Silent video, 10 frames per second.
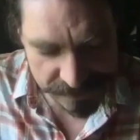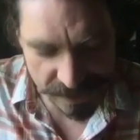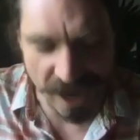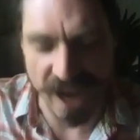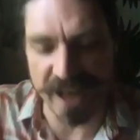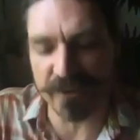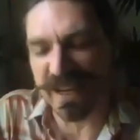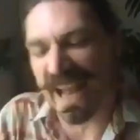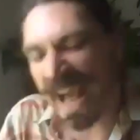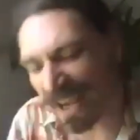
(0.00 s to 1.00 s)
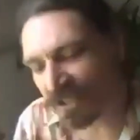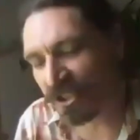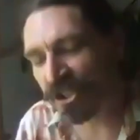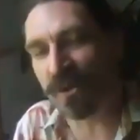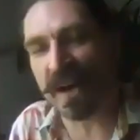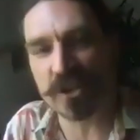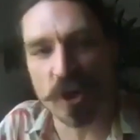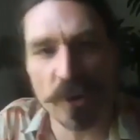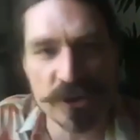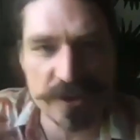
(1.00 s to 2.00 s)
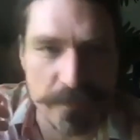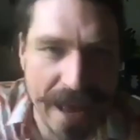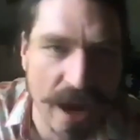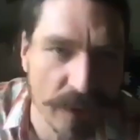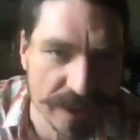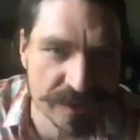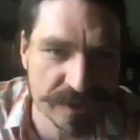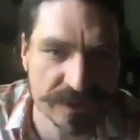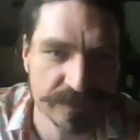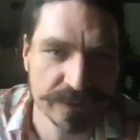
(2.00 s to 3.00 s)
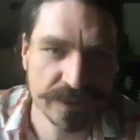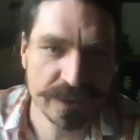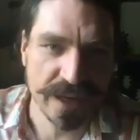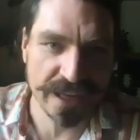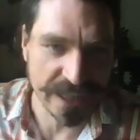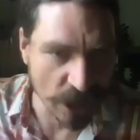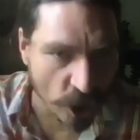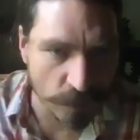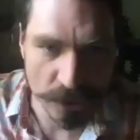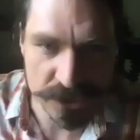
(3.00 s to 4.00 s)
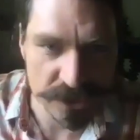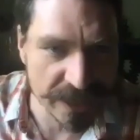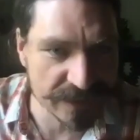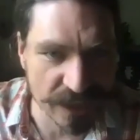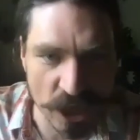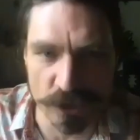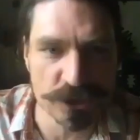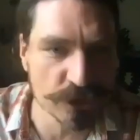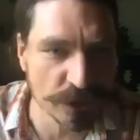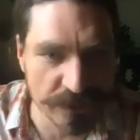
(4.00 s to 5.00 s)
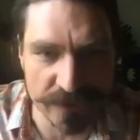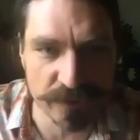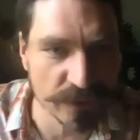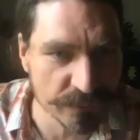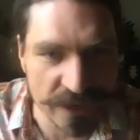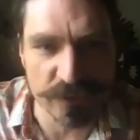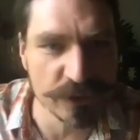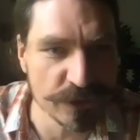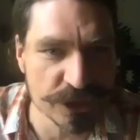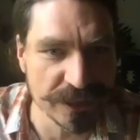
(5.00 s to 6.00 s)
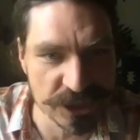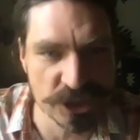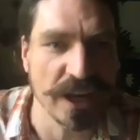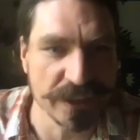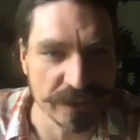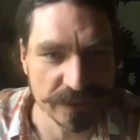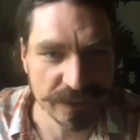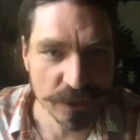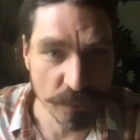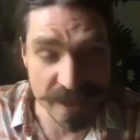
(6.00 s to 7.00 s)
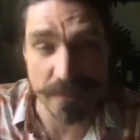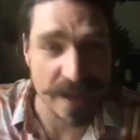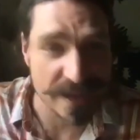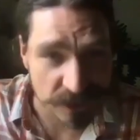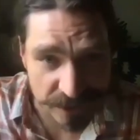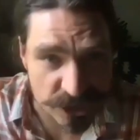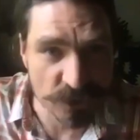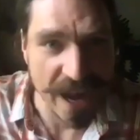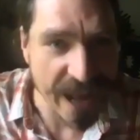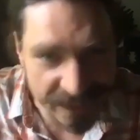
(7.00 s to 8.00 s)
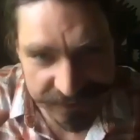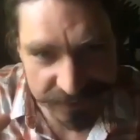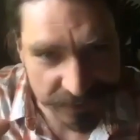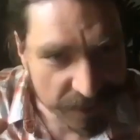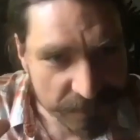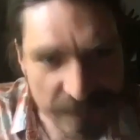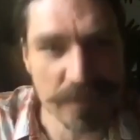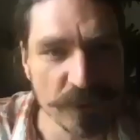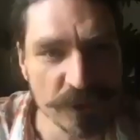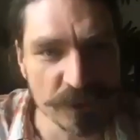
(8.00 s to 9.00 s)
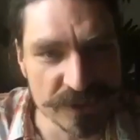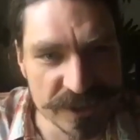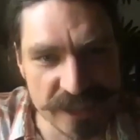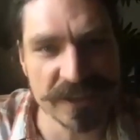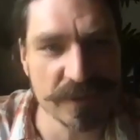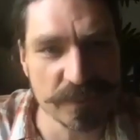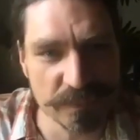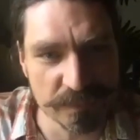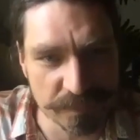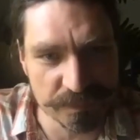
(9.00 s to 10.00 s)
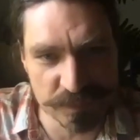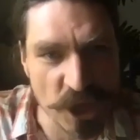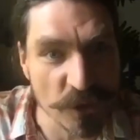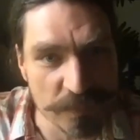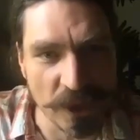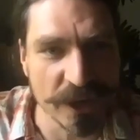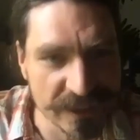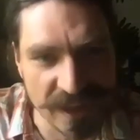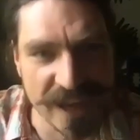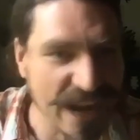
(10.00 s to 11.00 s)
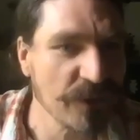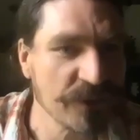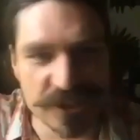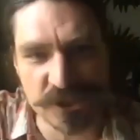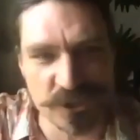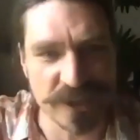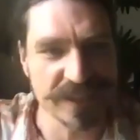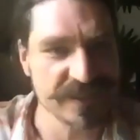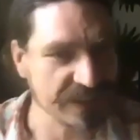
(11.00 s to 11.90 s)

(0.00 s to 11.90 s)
I react to as almost Maoist, and like almost like the Cultural Revolution in China, where they basically dragged people who didn't toe the party line out in the streets and